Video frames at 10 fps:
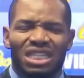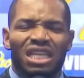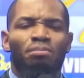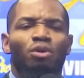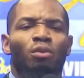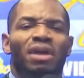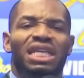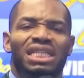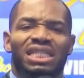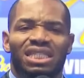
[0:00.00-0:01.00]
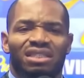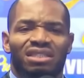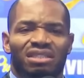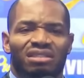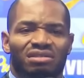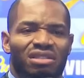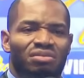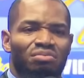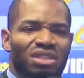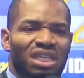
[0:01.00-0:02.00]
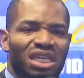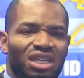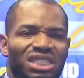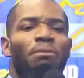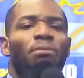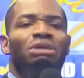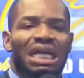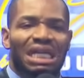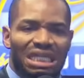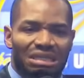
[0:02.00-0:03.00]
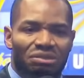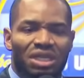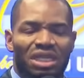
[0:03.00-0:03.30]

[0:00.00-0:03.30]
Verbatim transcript: Is a moment, is a king temporary.